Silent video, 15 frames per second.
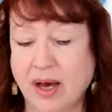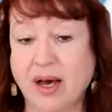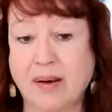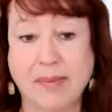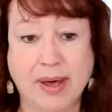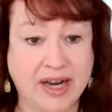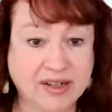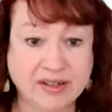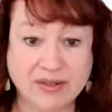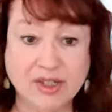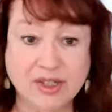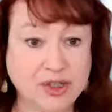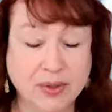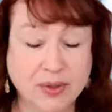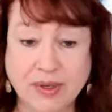a medical
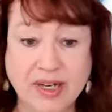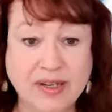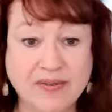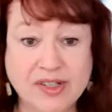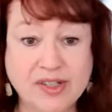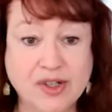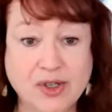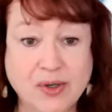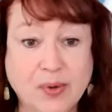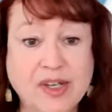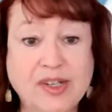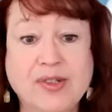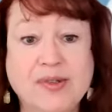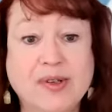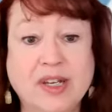intuitive is a
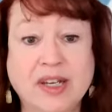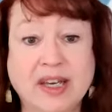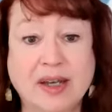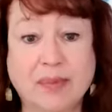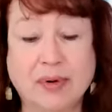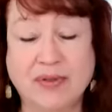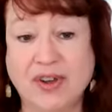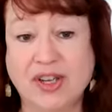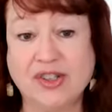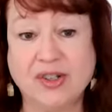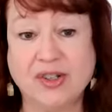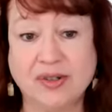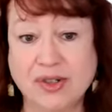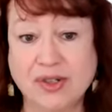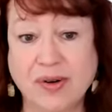choice. You can get
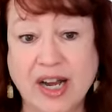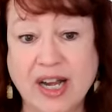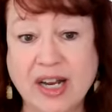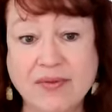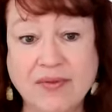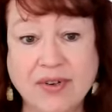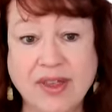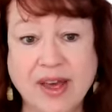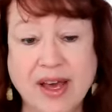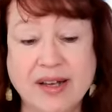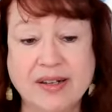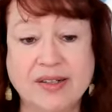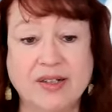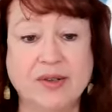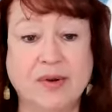professional training for
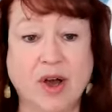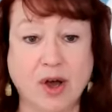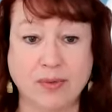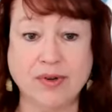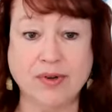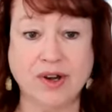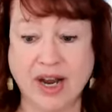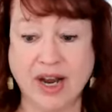that to hone your